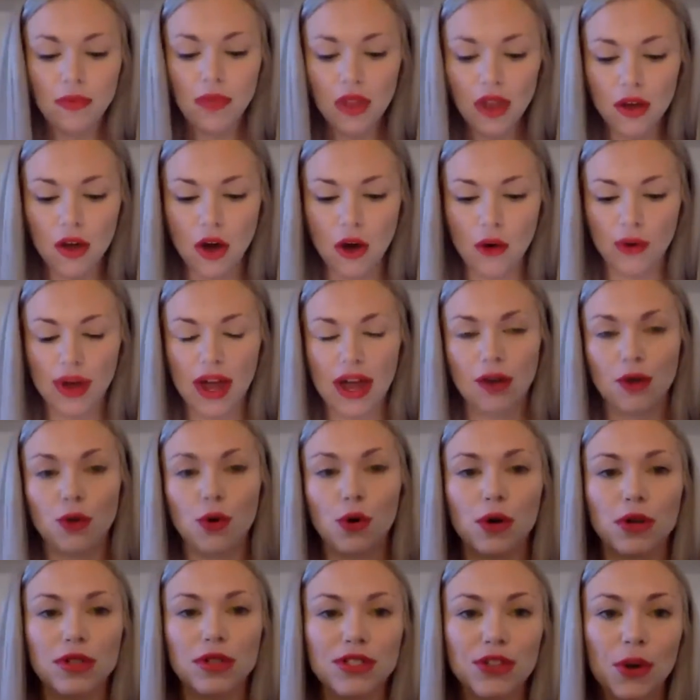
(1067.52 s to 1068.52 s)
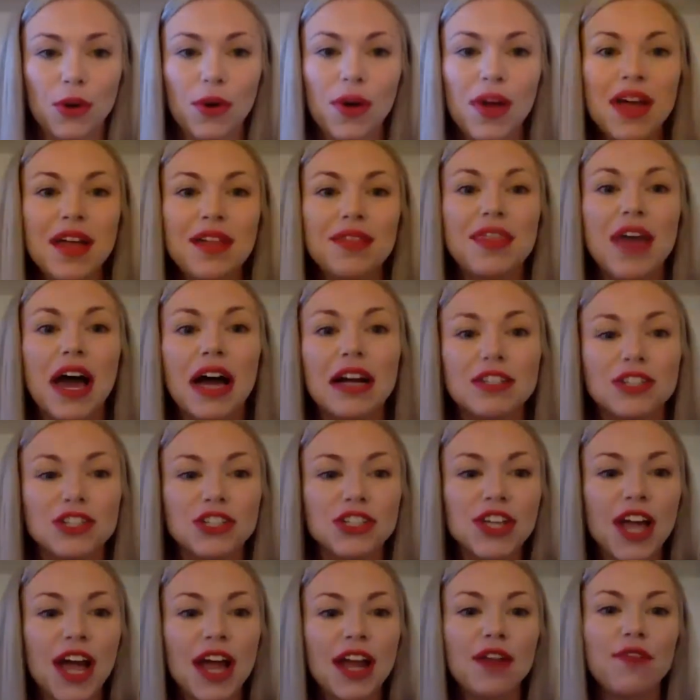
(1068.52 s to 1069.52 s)
Okay, cool. So that
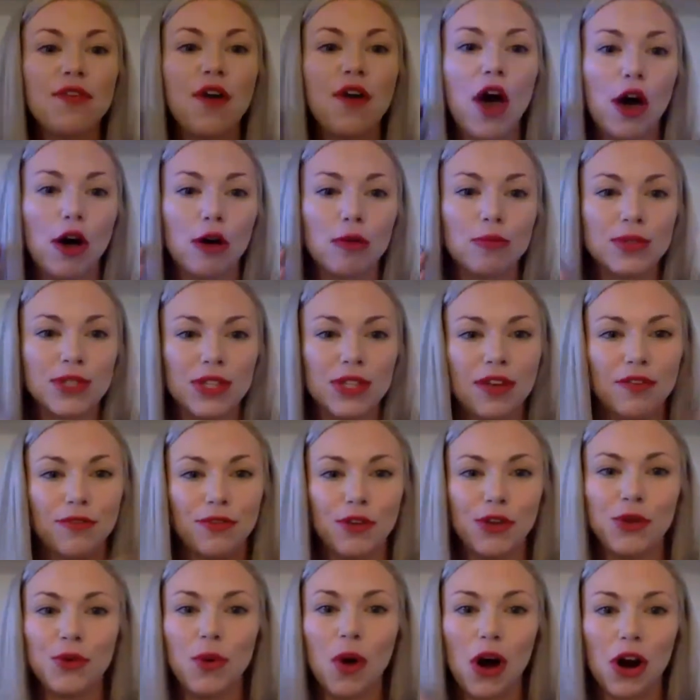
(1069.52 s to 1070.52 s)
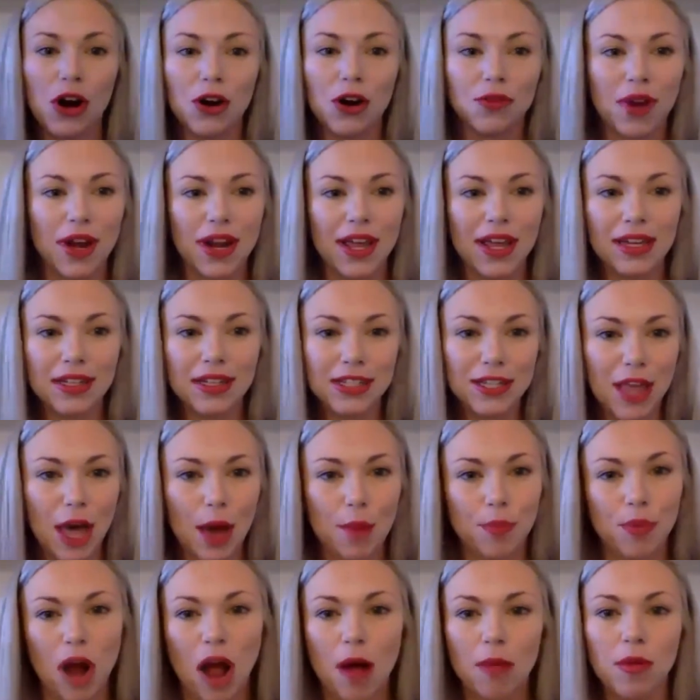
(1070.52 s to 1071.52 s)
just kind of helps if you are running into
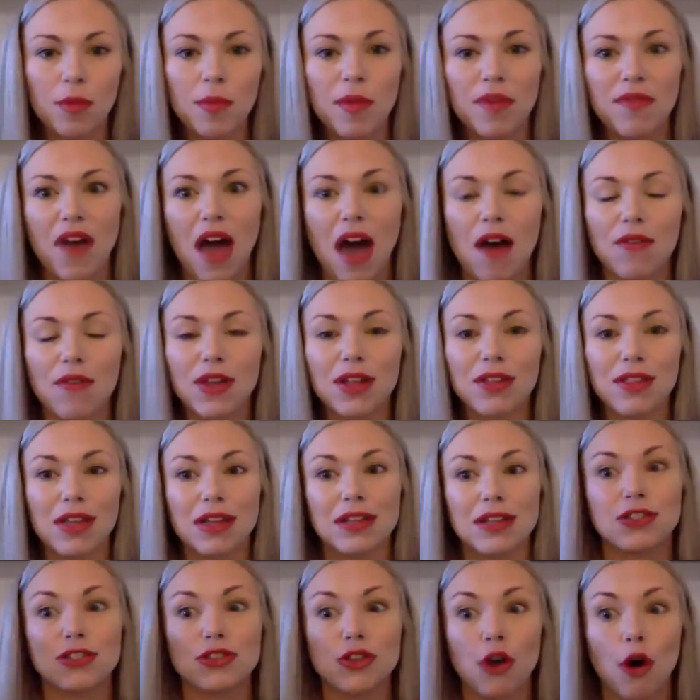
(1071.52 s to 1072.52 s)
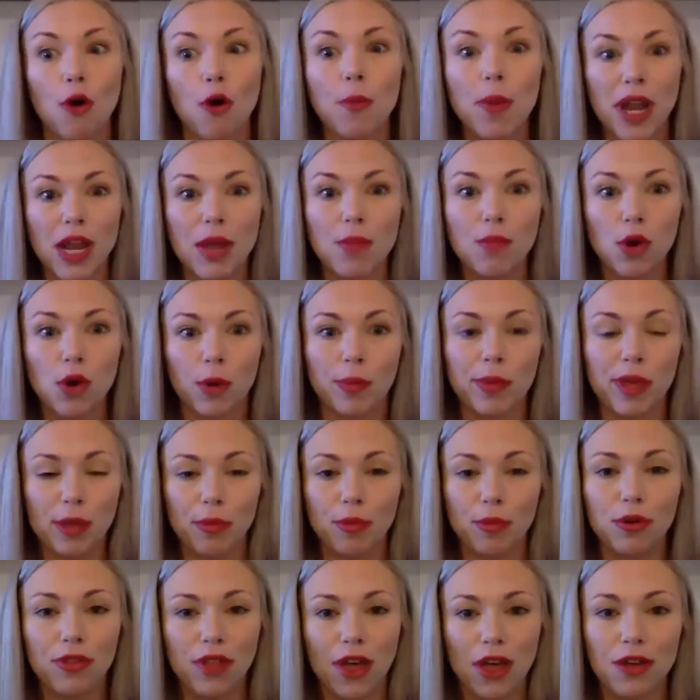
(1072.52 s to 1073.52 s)
that problem of having like so many more
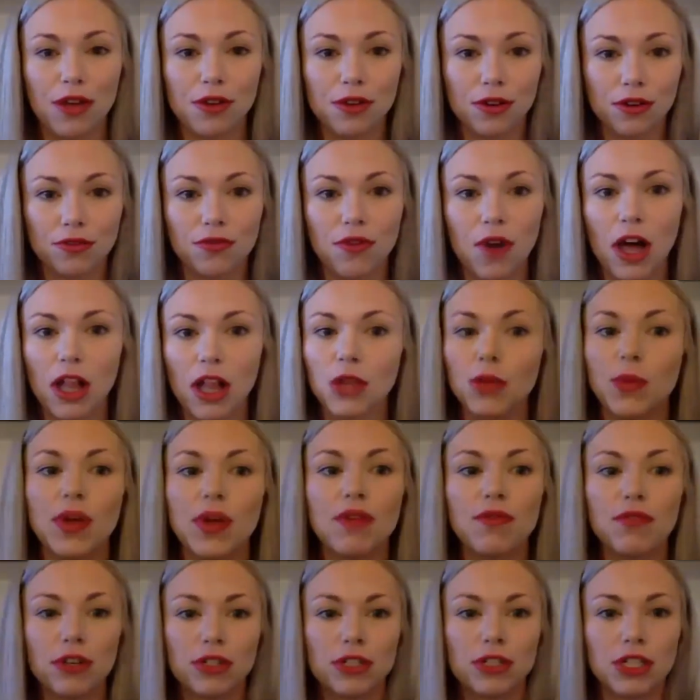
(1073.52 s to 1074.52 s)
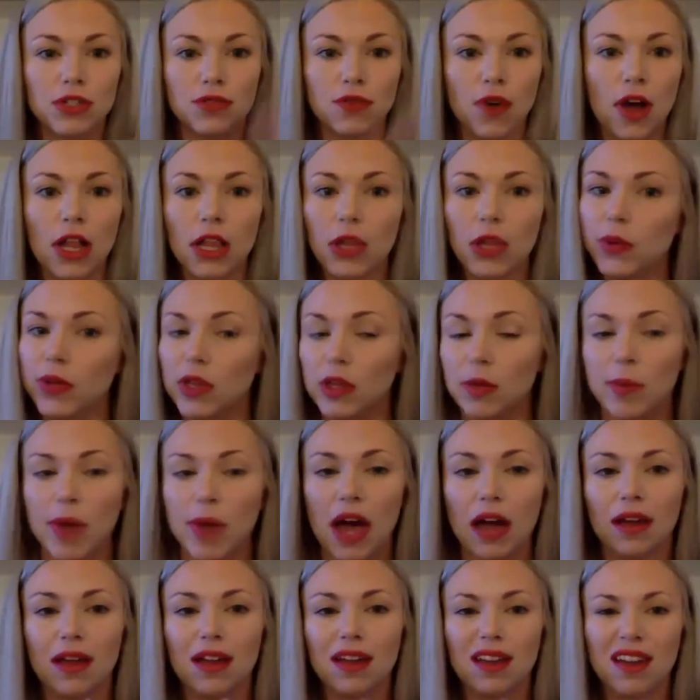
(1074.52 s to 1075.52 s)
people that you're following versus following you
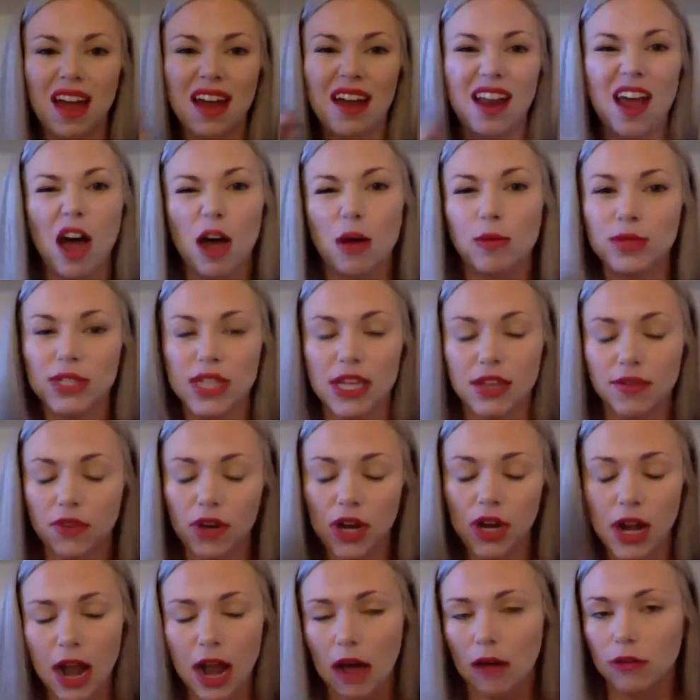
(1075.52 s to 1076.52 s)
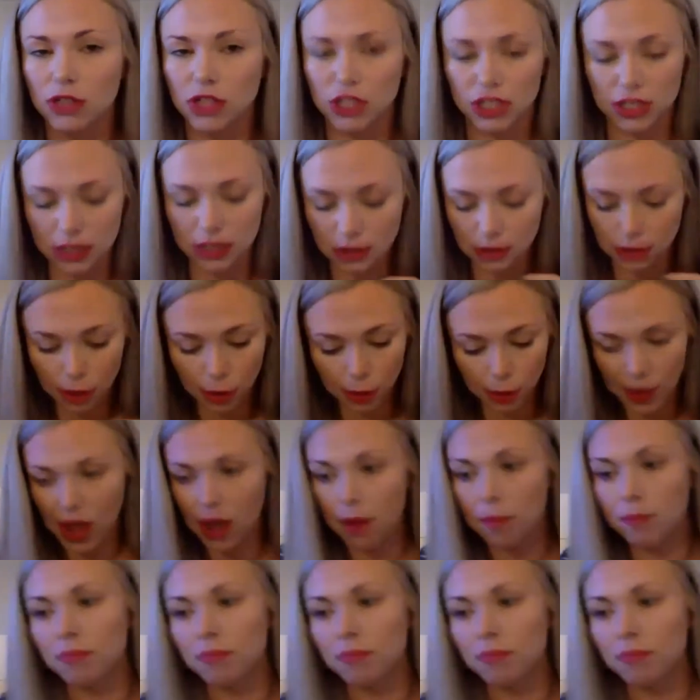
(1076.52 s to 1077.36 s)
back. It kind of helps even it out just a little bit.